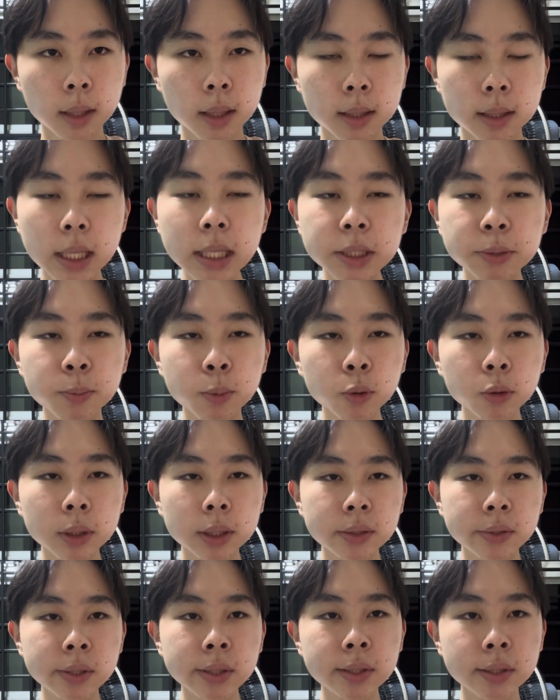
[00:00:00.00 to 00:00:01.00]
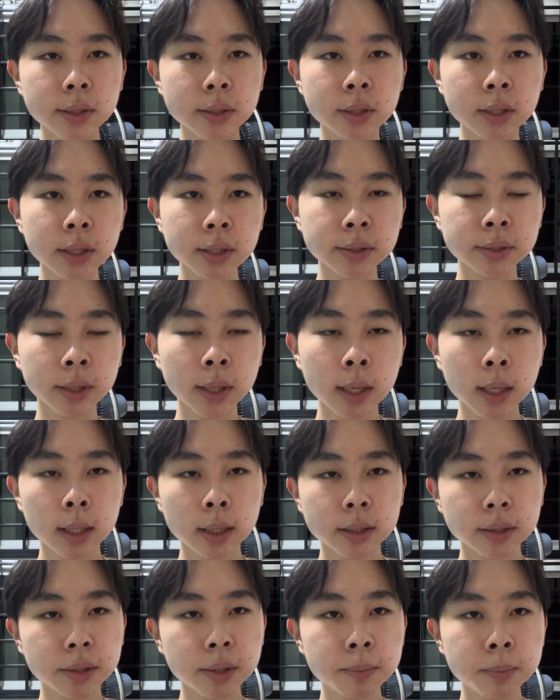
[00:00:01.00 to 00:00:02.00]
Next bull thesis is just
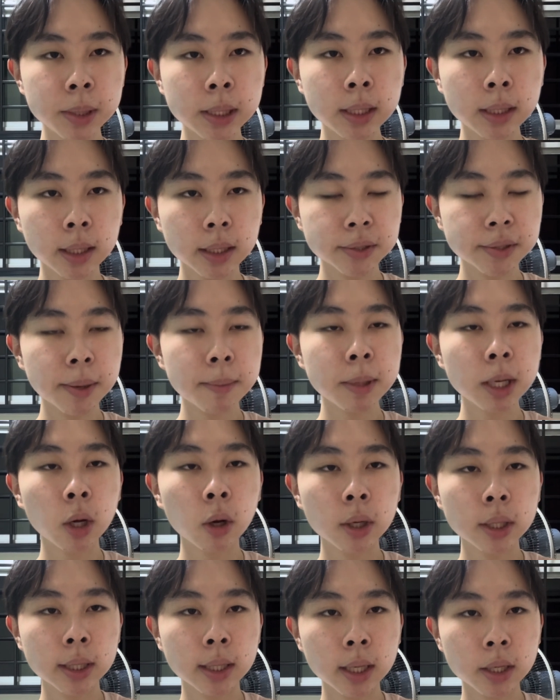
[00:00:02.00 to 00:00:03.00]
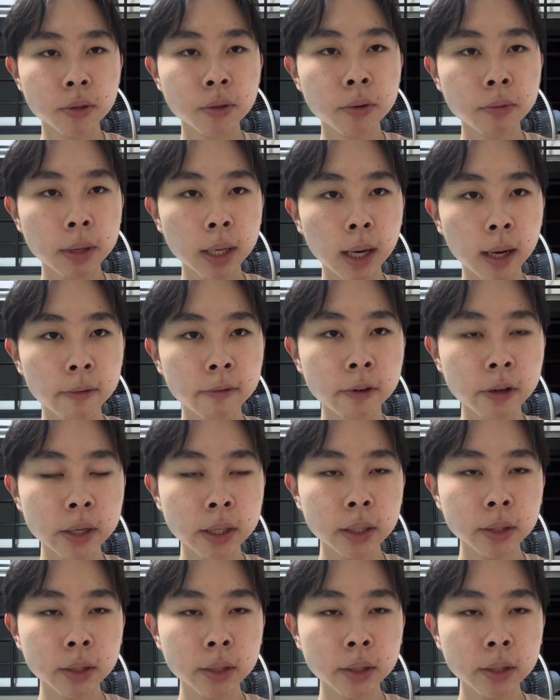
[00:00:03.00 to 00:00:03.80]
simply the semicon industry recovery.